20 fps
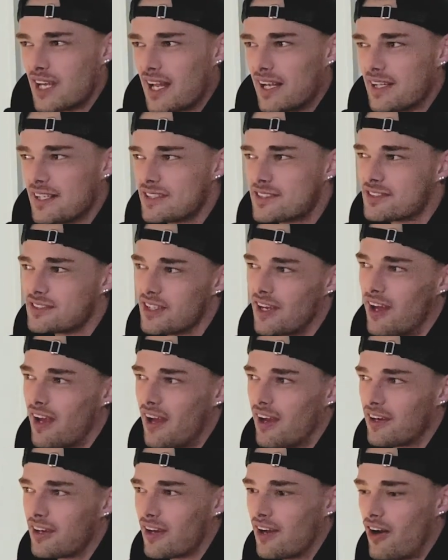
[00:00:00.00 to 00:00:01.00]
And it's
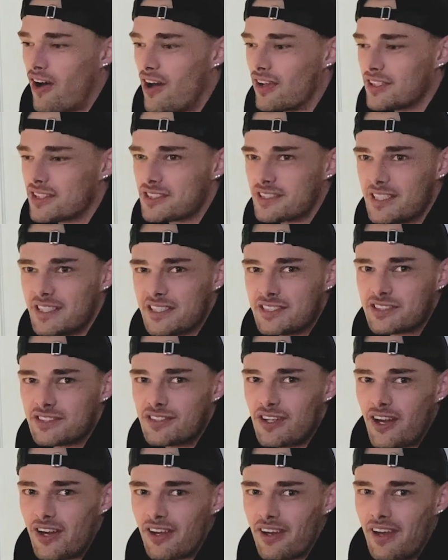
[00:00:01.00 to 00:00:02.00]

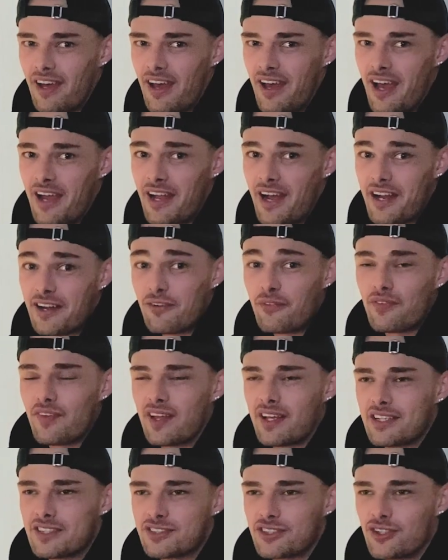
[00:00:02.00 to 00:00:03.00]
not I don't
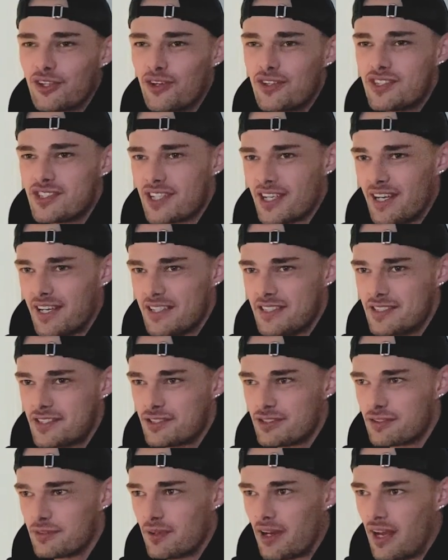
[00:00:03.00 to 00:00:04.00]
think it's a good
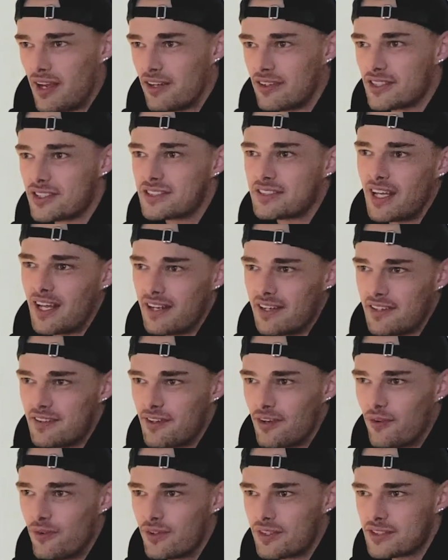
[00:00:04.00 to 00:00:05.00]
change. I understand it
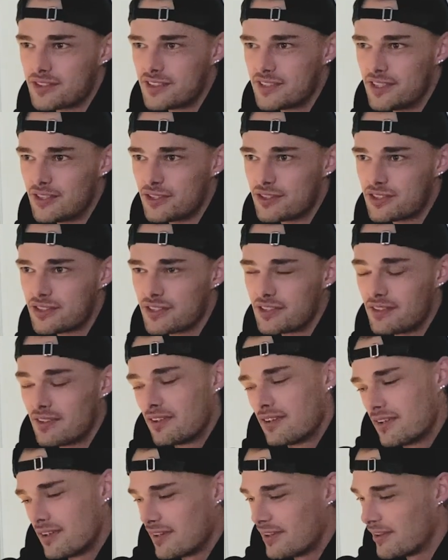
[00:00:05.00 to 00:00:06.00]
though, because there's
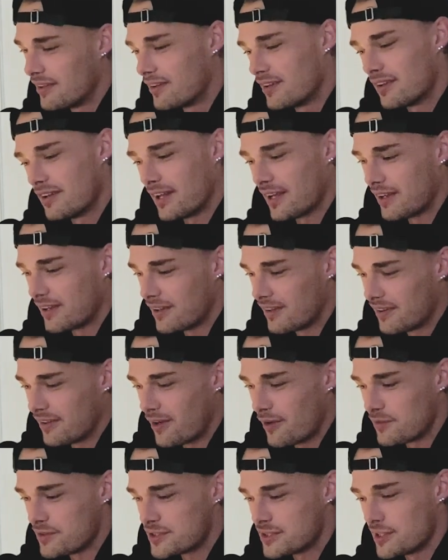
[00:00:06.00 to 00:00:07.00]
like
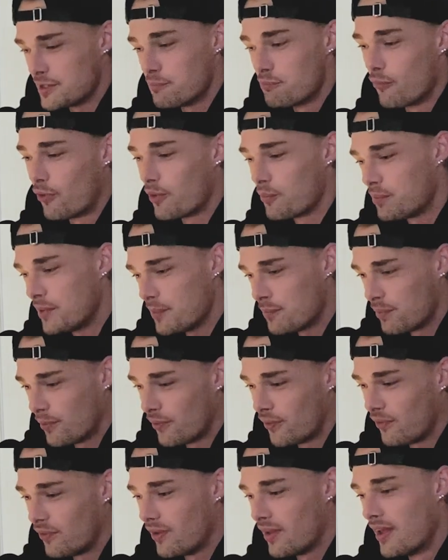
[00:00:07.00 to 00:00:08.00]
obviously more
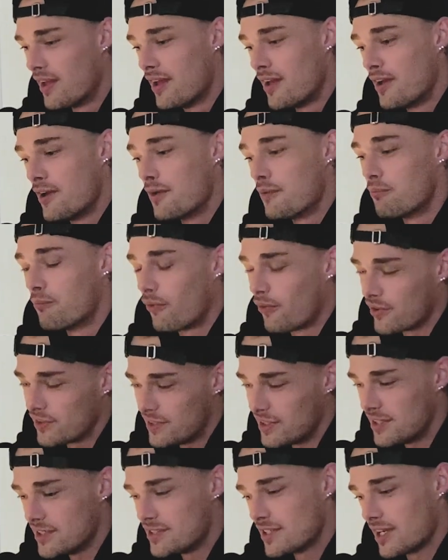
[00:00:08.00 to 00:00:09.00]
people, more
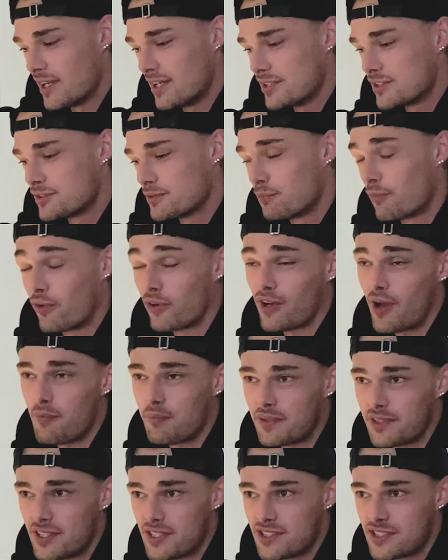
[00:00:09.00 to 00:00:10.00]
DJs, more
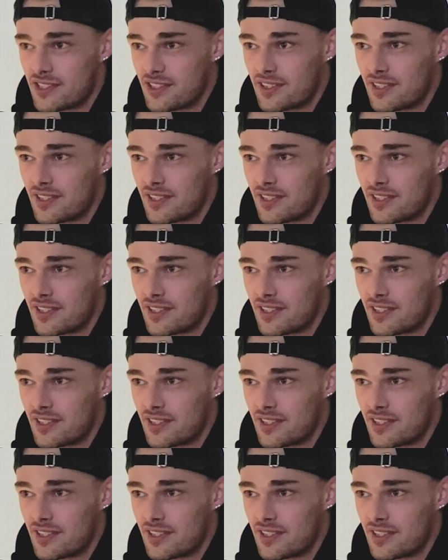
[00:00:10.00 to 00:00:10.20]
competition.